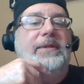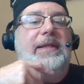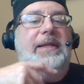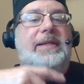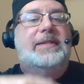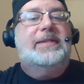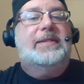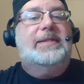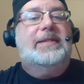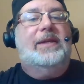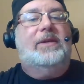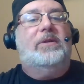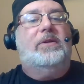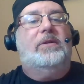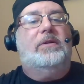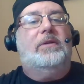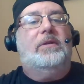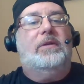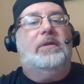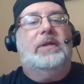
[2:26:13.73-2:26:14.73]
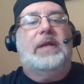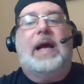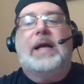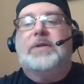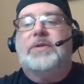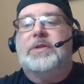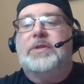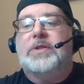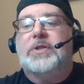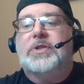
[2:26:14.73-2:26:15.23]
Didn't sell.
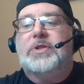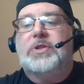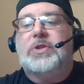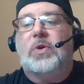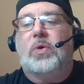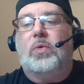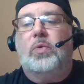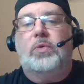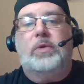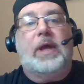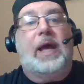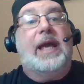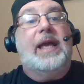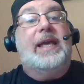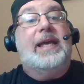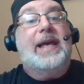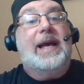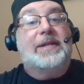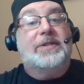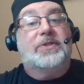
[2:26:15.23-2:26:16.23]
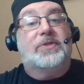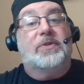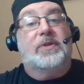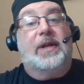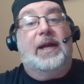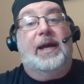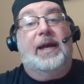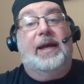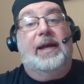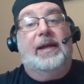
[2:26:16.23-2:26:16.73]
Actually, just sold
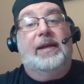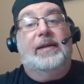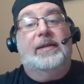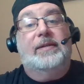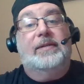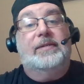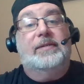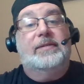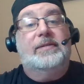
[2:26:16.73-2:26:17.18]
yesterday.